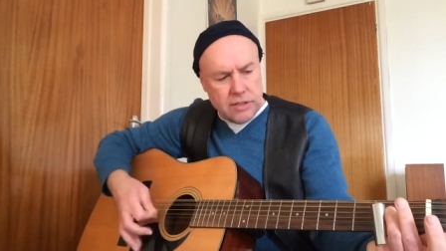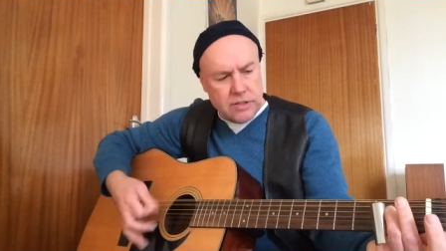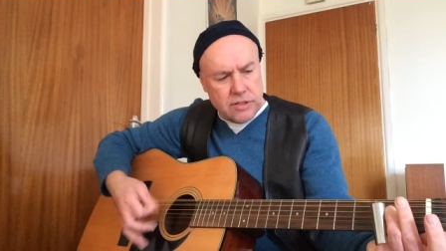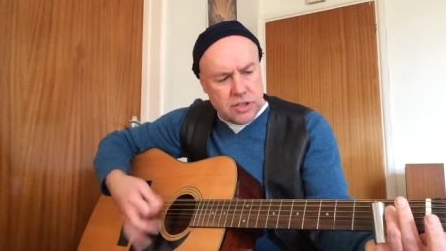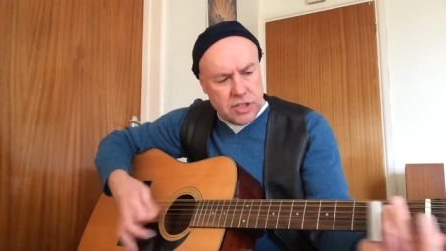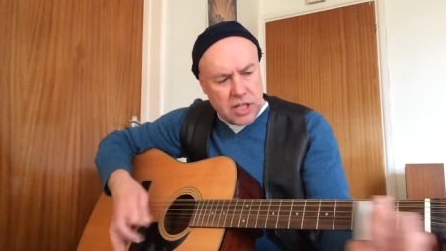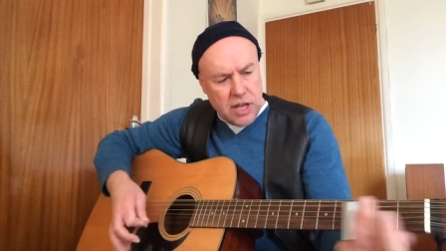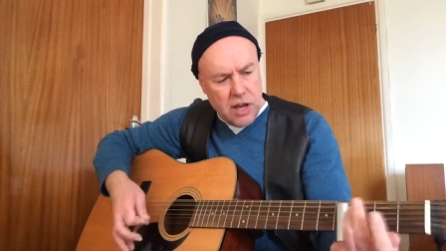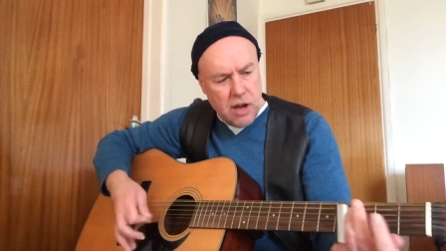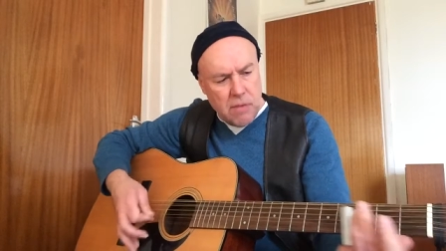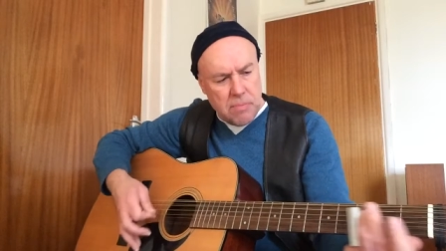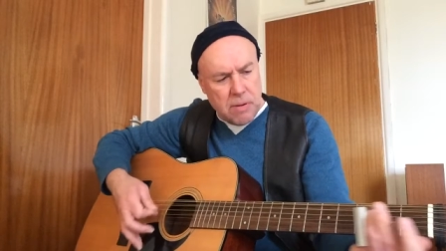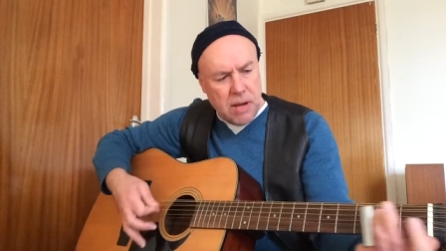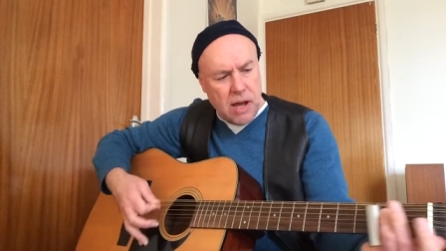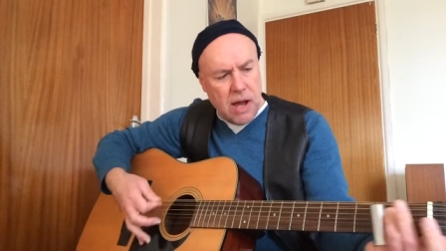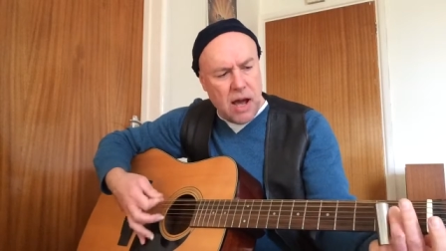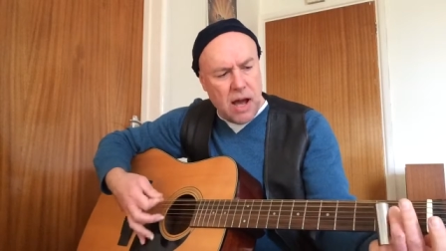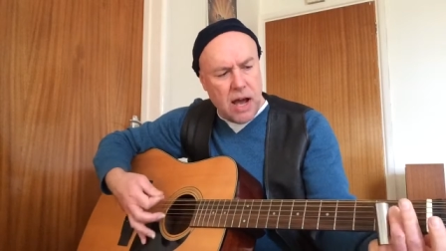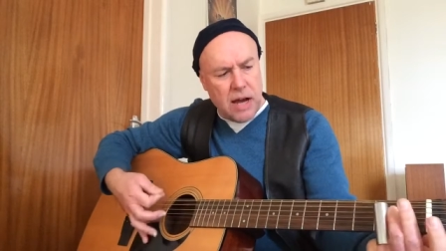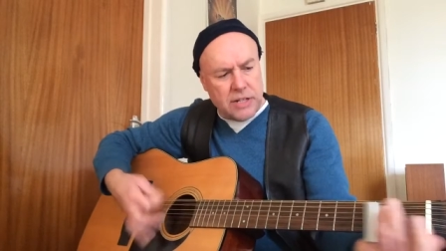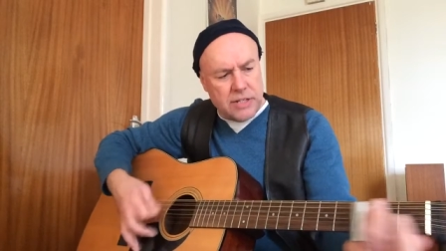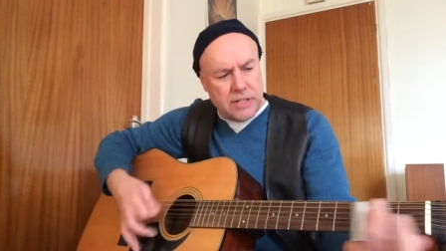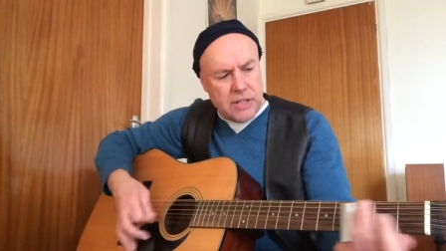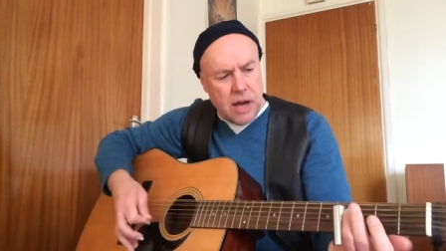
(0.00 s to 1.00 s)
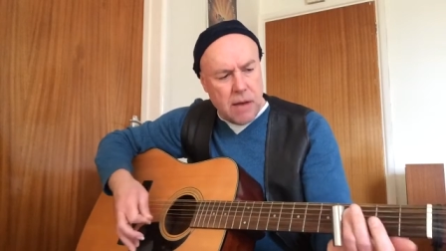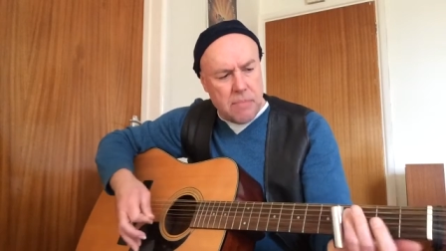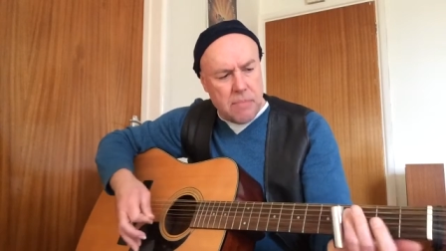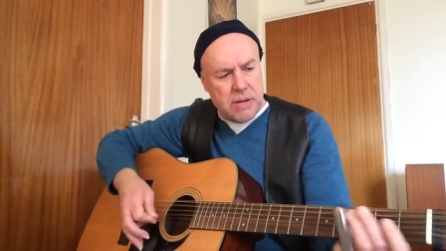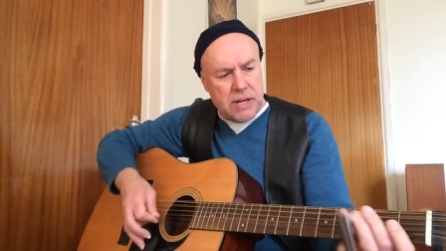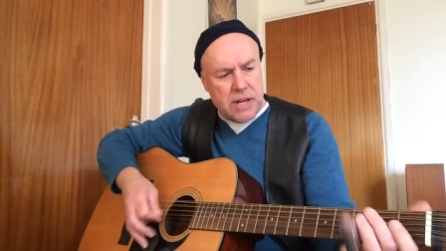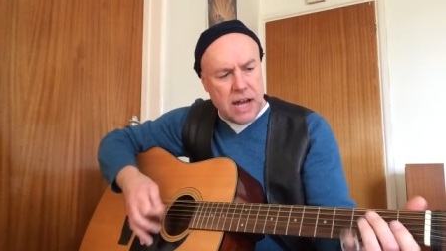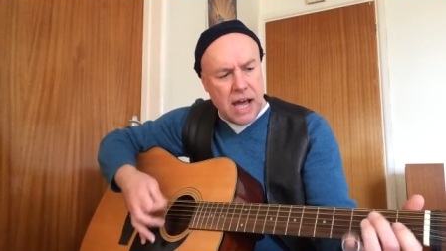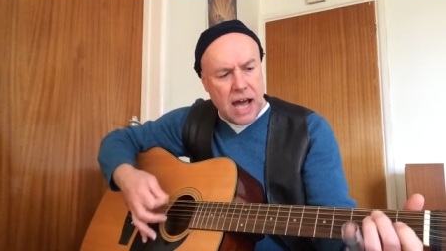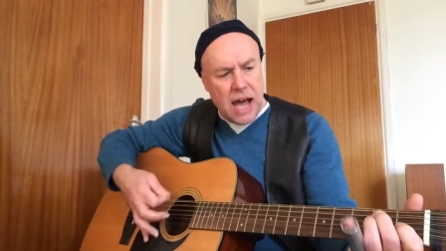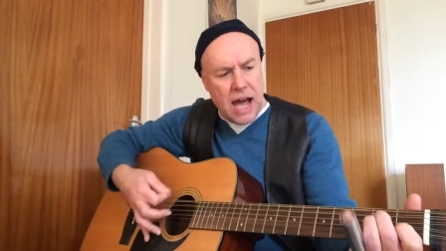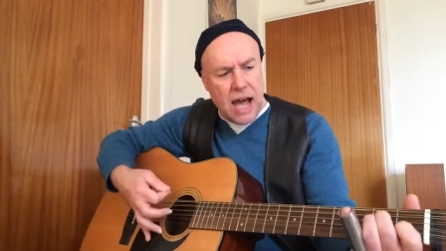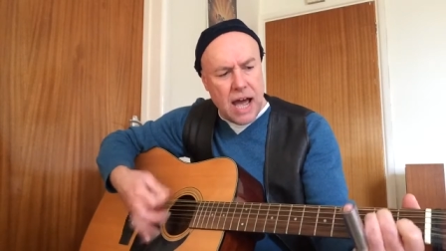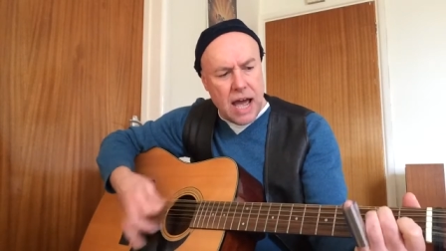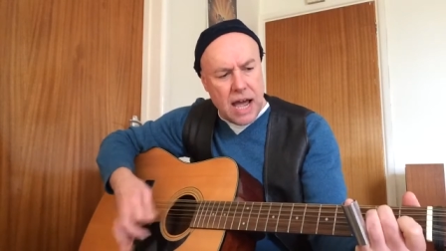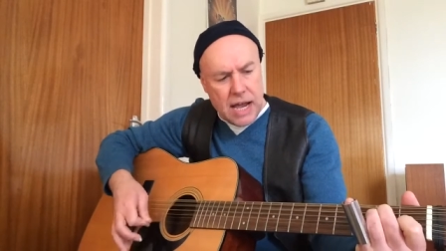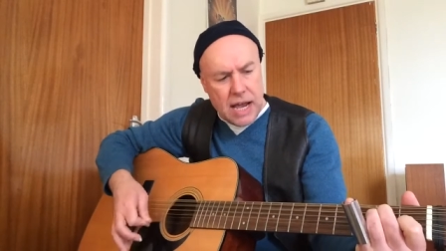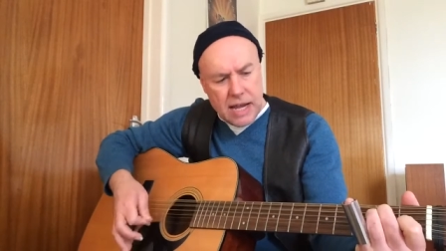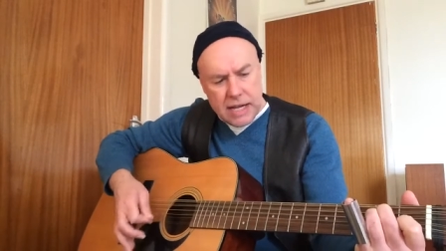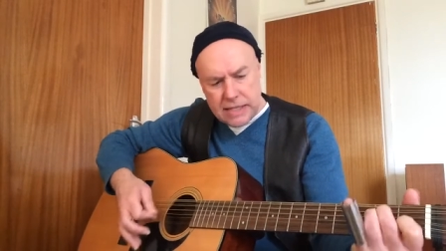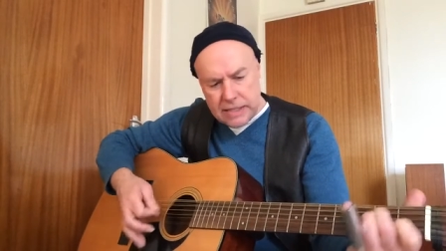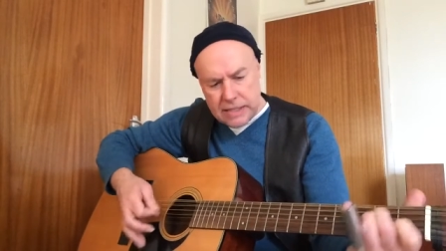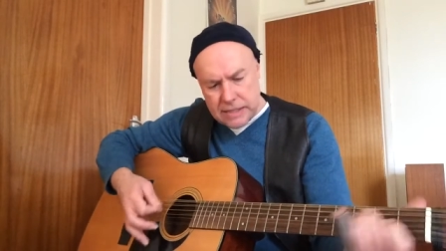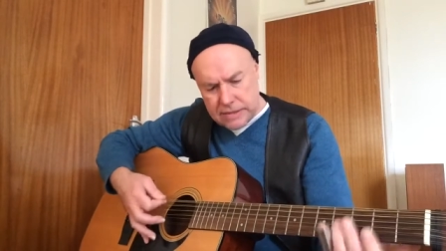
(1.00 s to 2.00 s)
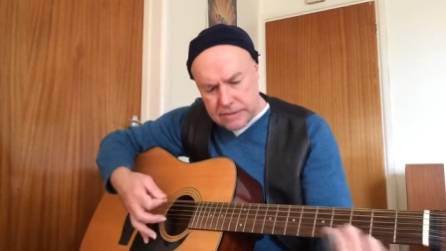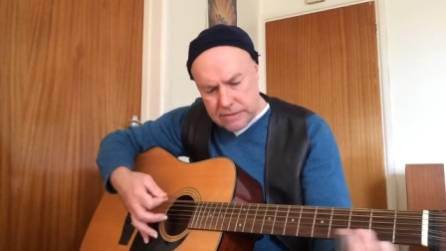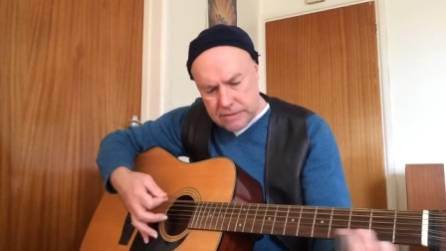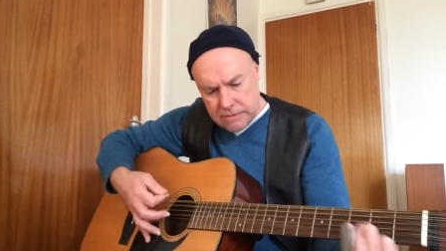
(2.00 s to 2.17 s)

cell block number nine.